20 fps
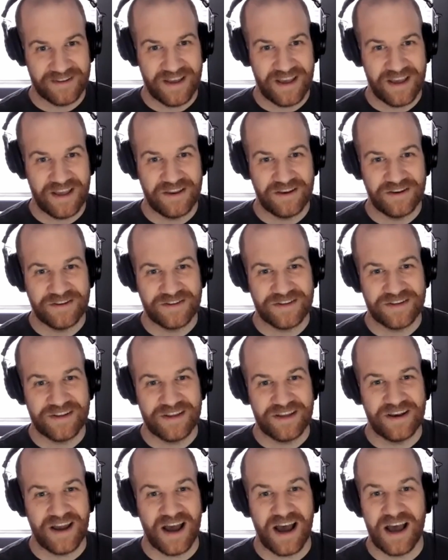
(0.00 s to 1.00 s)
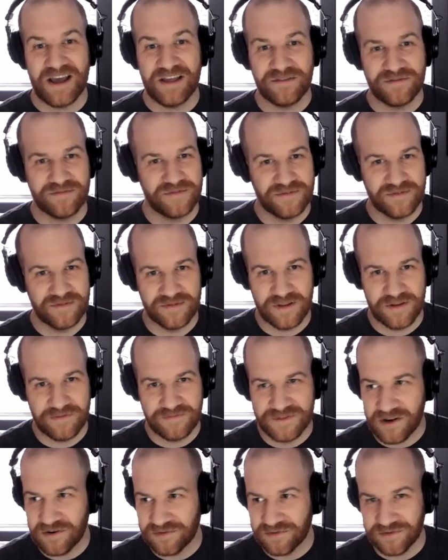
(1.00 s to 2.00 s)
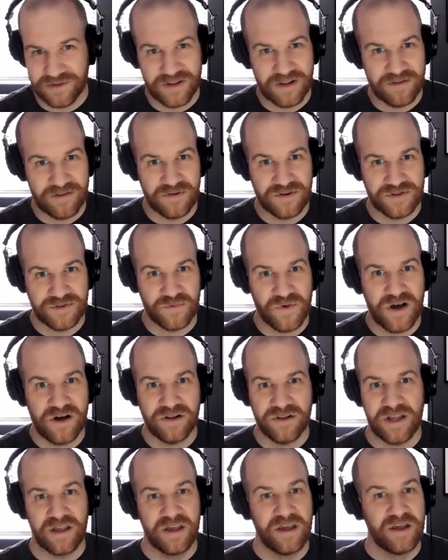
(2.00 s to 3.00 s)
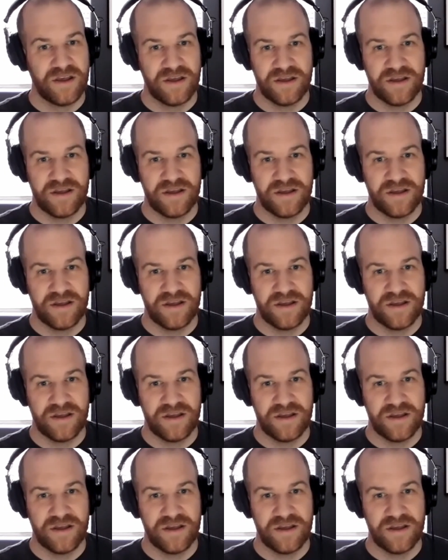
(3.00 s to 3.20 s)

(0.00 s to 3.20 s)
And I love Donald Glover as well, like